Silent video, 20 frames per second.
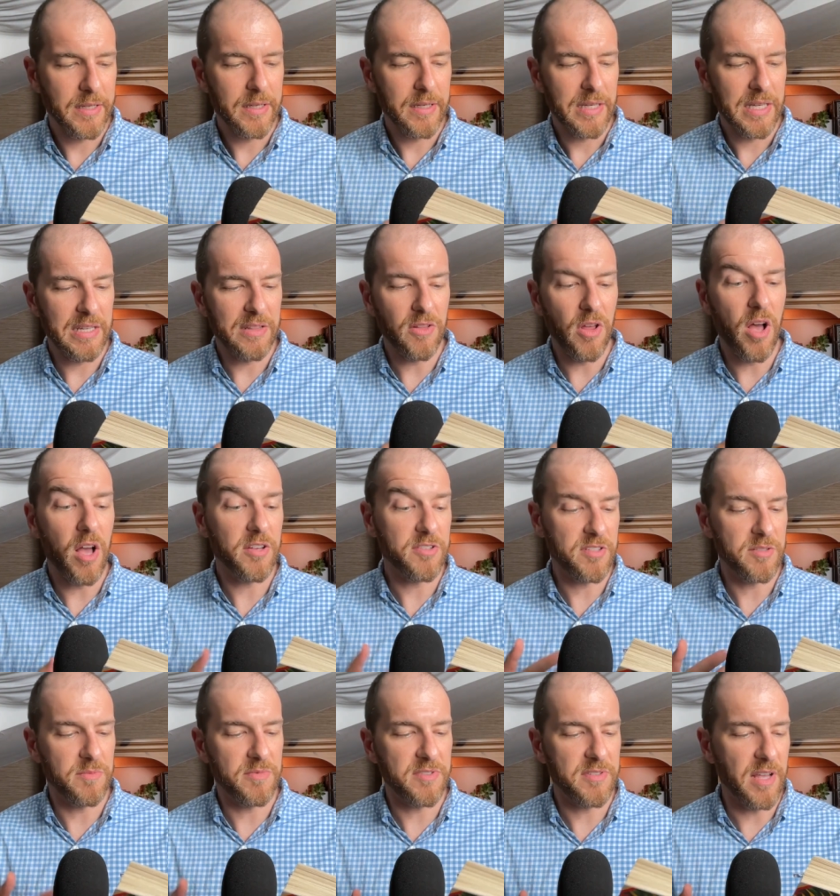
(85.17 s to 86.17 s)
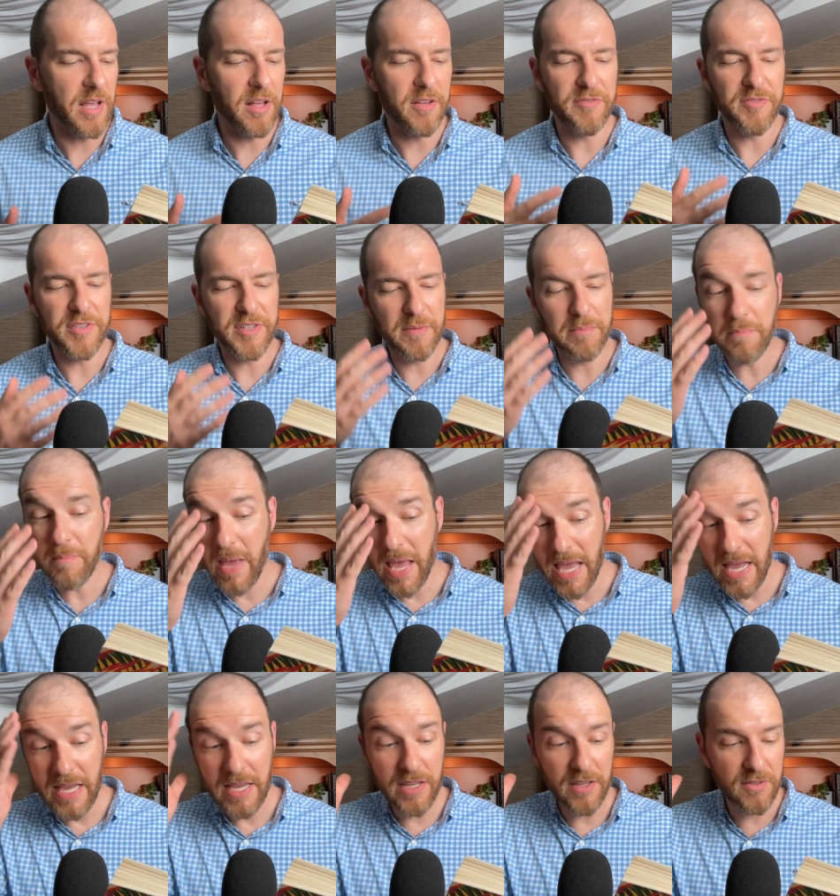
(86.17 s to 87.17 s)
He lost himself in a
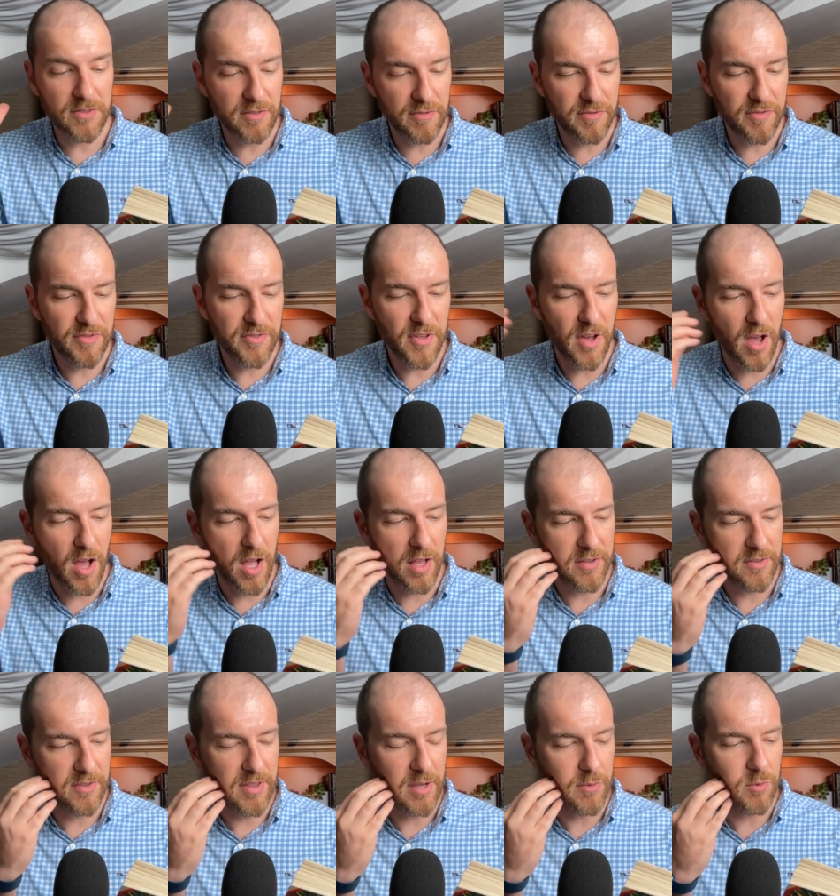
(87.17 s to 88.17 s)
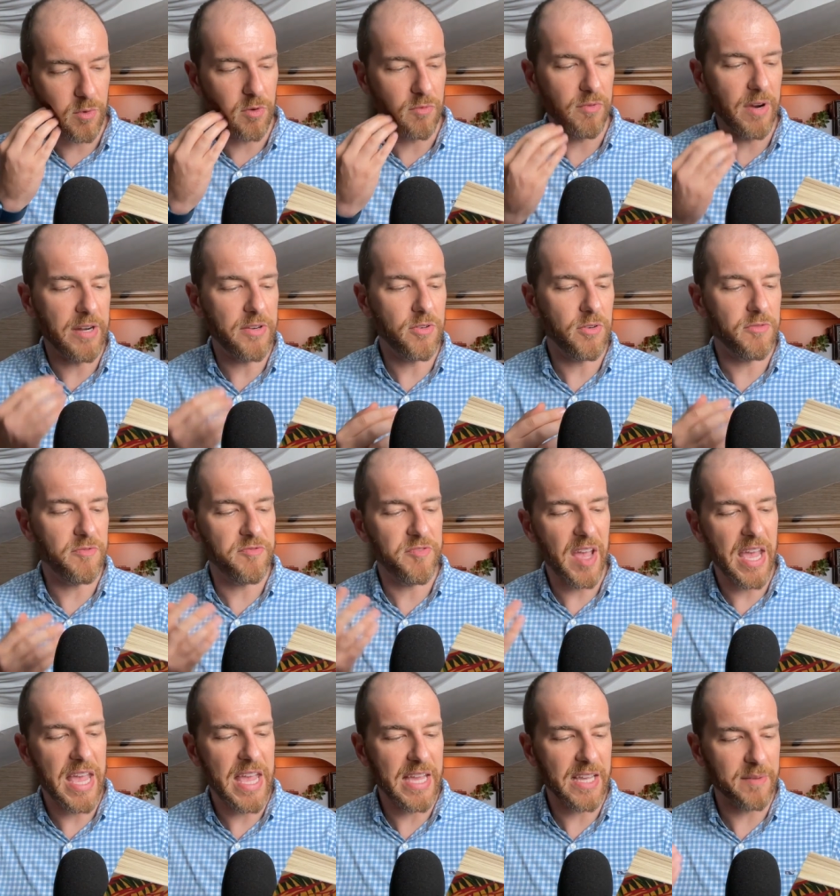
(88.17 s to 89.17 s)
maze of thoughts that were rendered
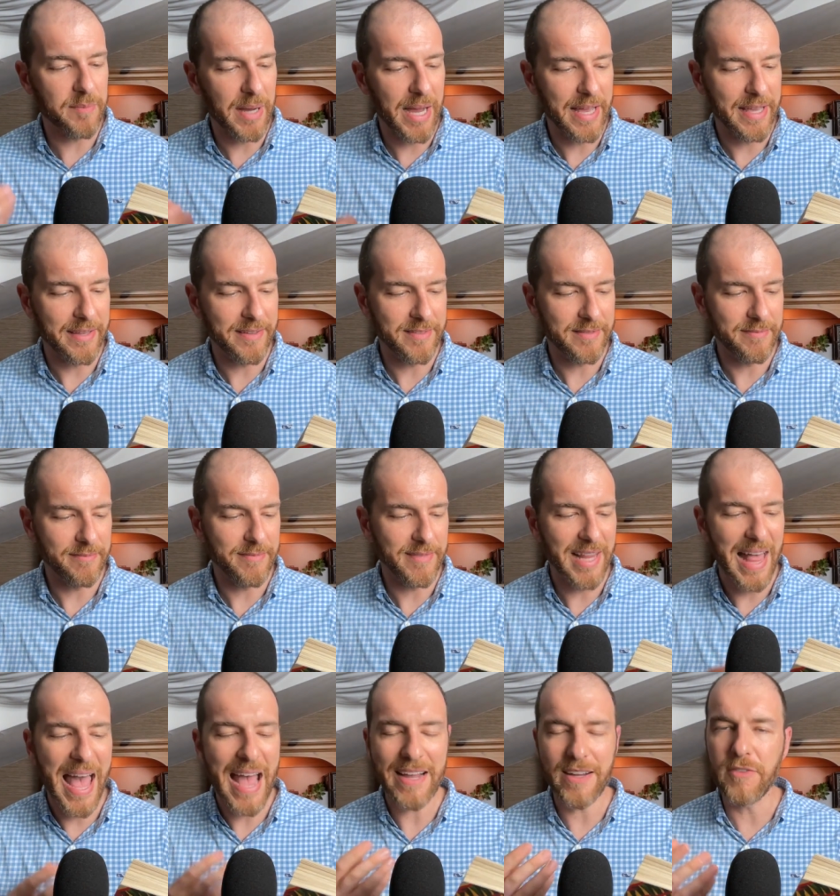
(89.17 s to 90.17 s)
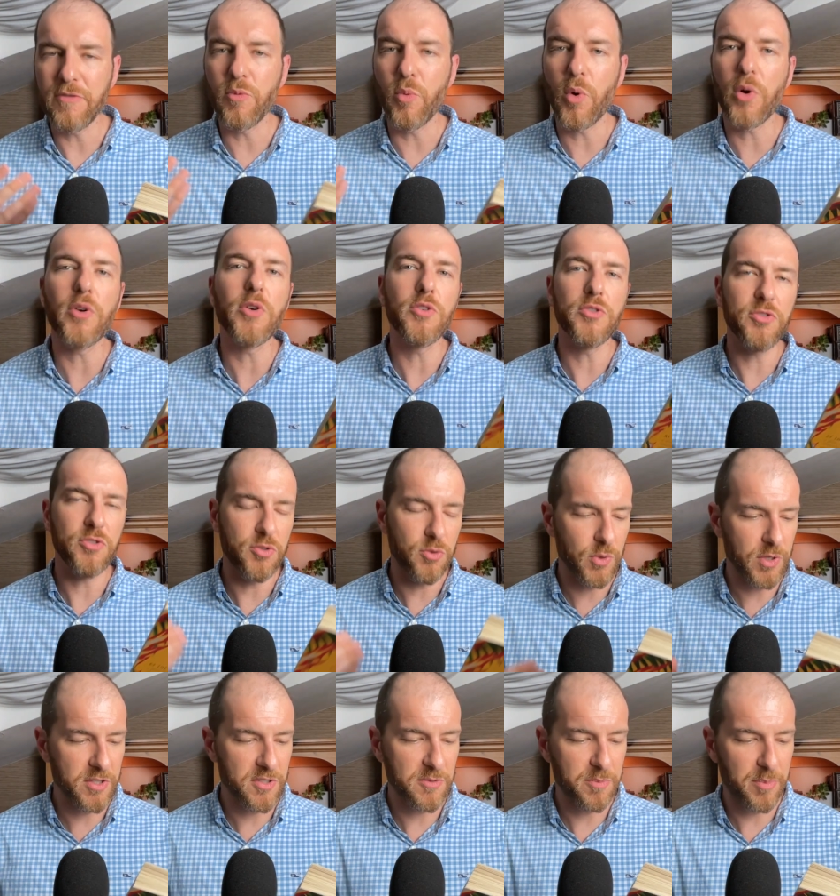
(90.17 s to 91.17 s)
vague by his lack of words to
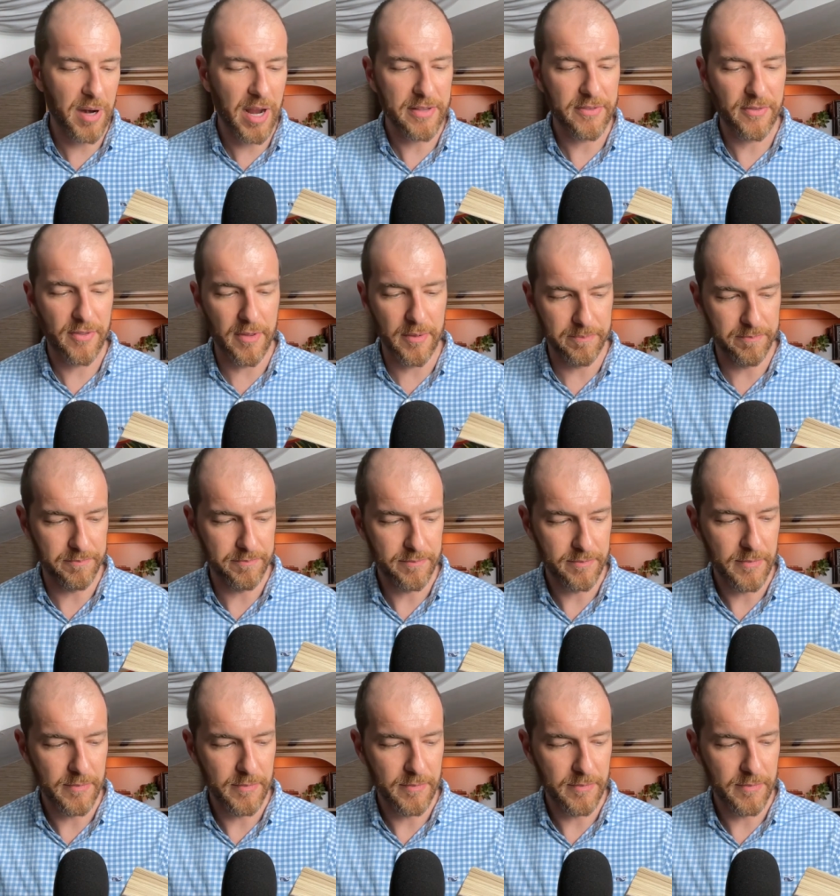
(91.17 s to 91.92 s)
express them.